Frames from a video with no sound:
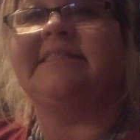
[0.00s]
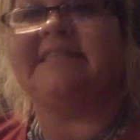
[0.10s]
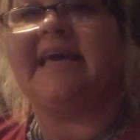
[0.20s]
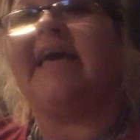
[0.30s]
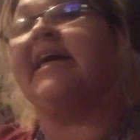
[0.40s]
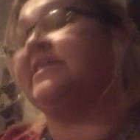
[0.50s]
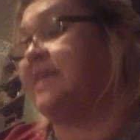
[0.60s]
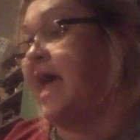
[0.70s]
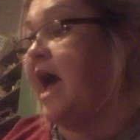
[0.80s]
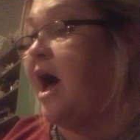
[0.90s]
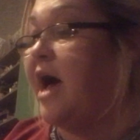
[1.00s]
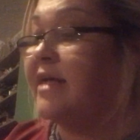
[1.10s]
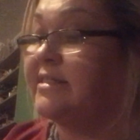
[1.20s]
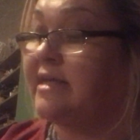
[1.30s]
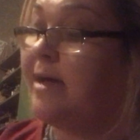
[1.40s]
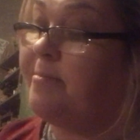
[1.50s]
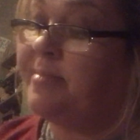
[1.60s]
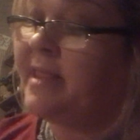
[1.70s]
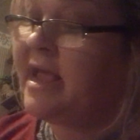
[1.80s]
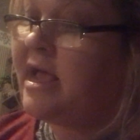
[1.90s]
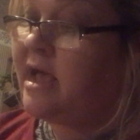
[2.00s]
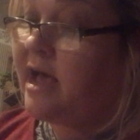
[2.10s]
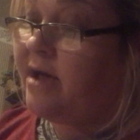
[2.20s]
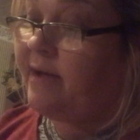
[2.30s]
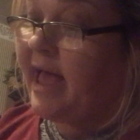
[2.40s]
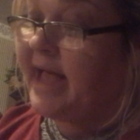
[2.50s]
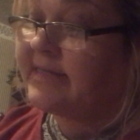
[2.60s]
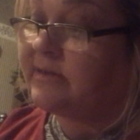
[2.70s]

6. Awesome. Okay,